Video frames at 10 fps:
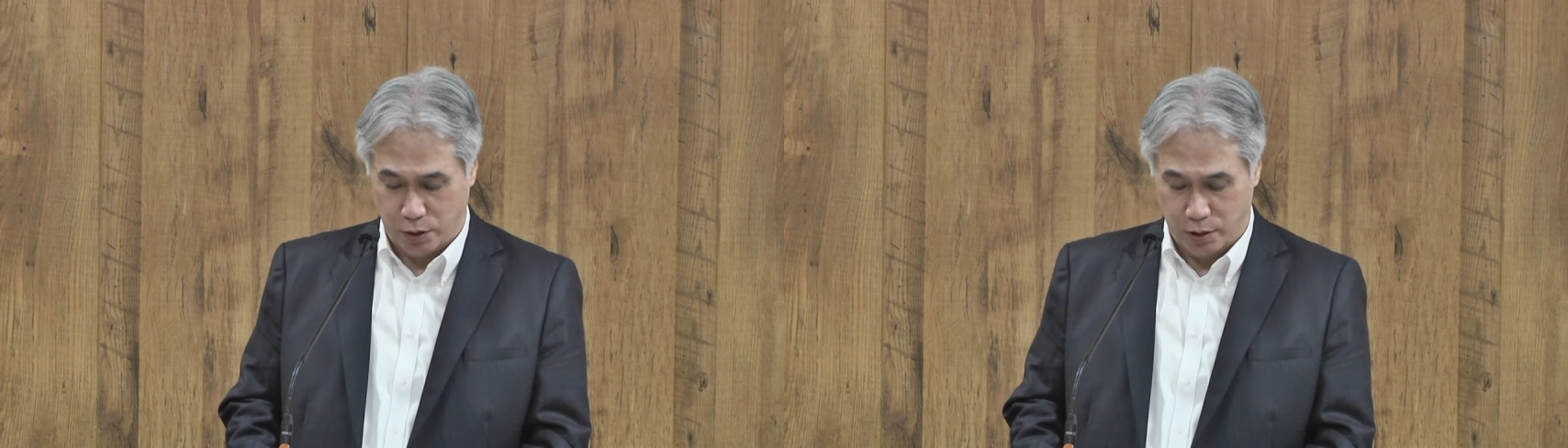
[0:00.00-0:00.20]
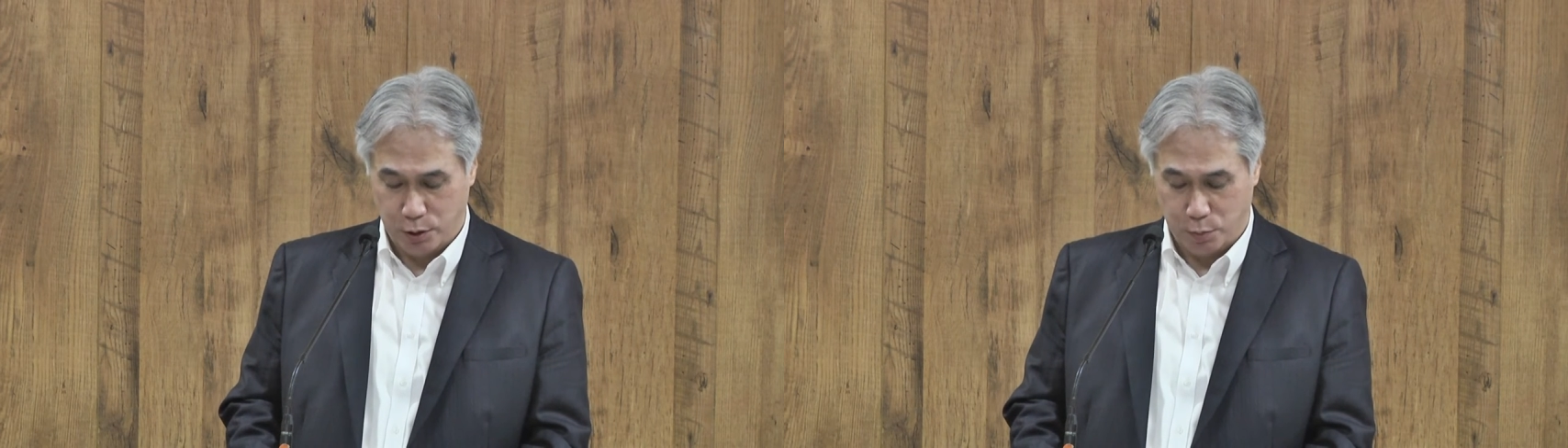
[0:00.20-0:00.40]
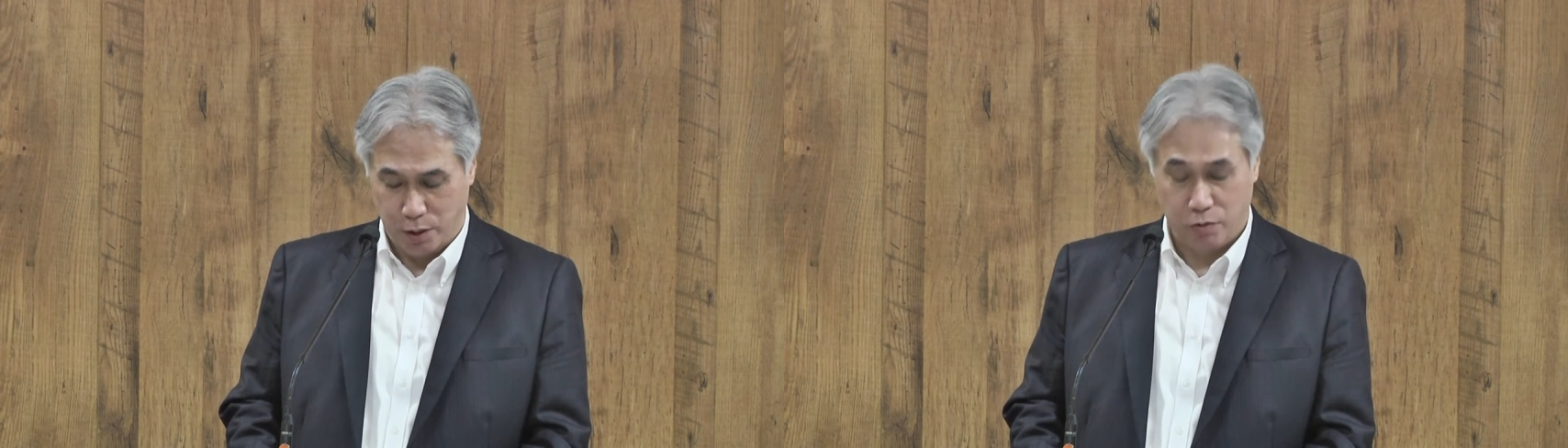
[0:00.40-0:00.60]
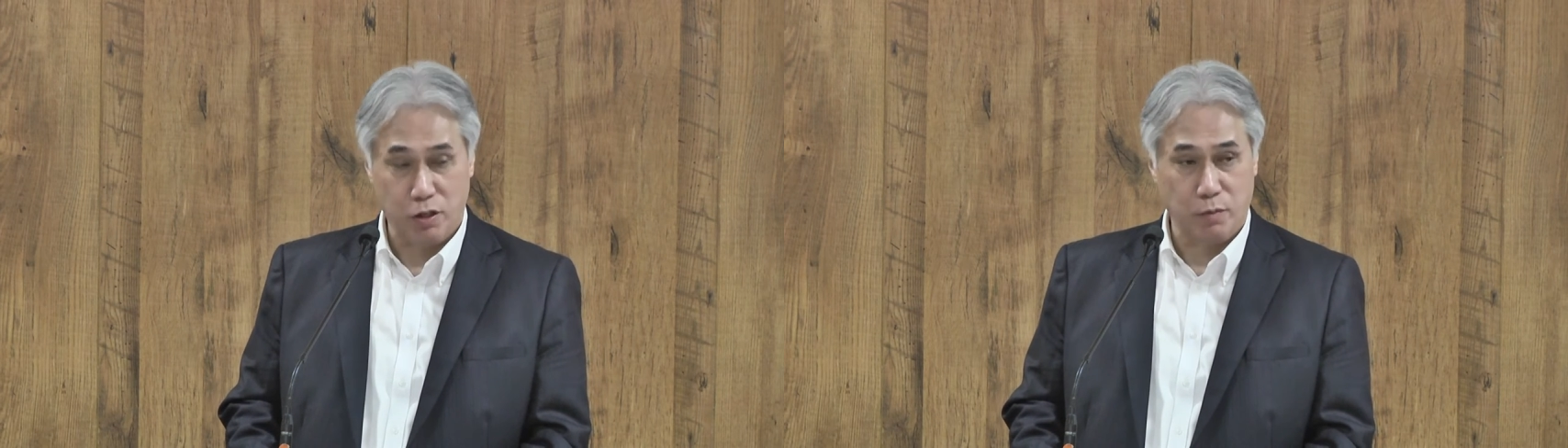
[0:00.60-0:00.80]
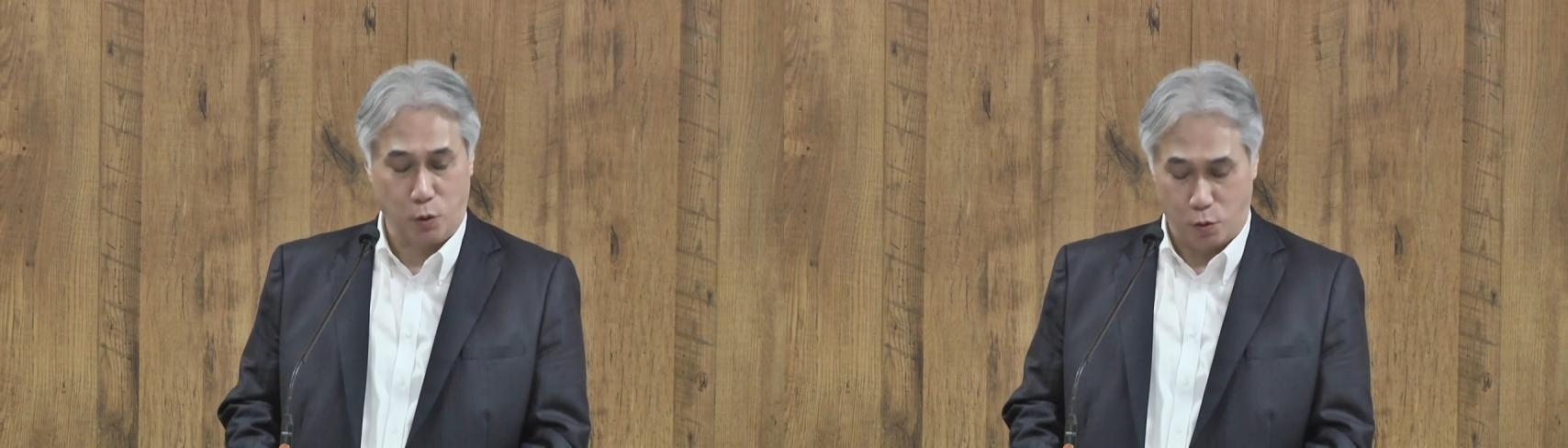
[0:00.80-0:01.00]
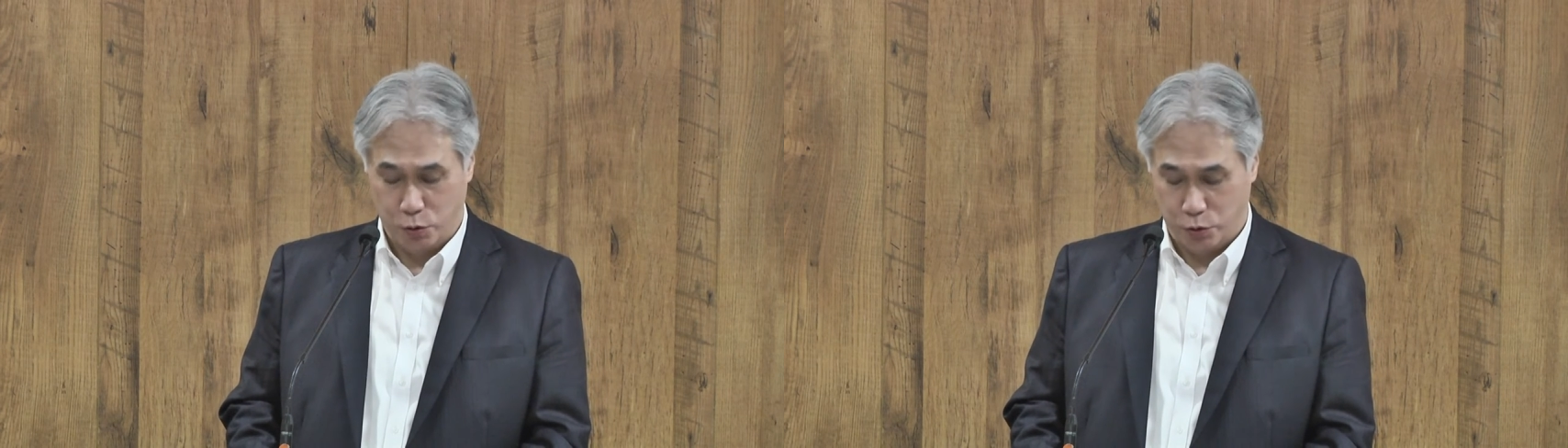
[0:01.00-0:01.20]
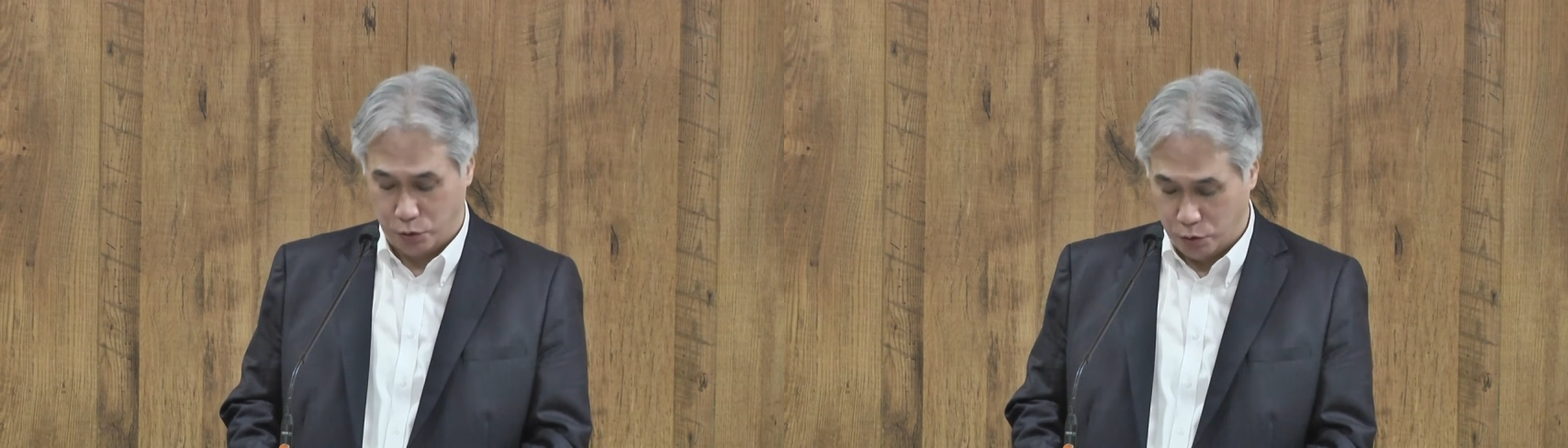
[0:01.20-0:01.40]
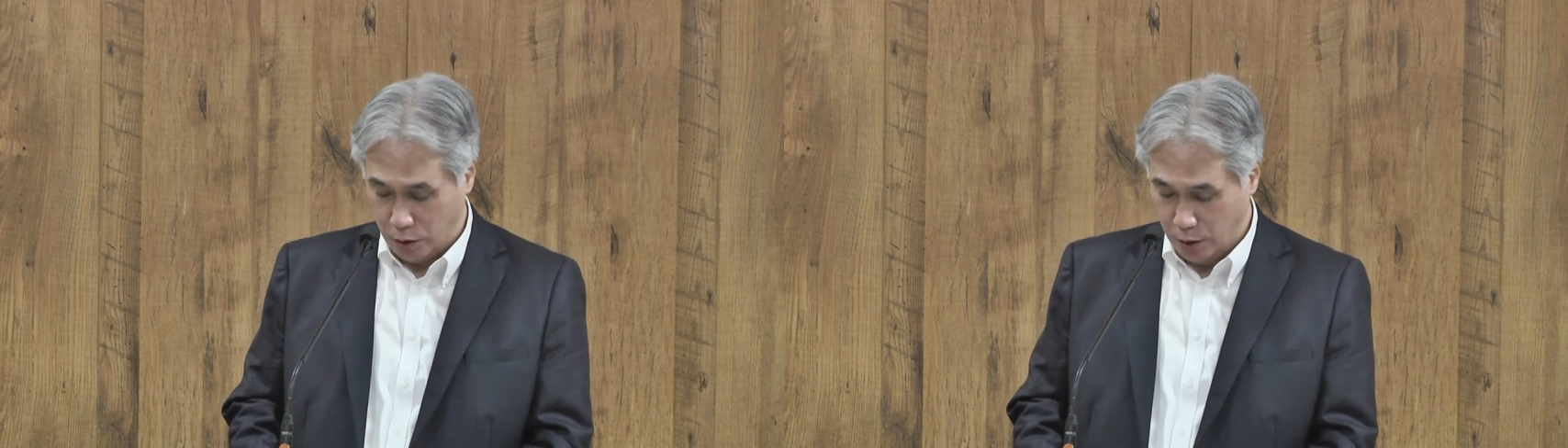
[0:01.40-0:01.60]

as part-time course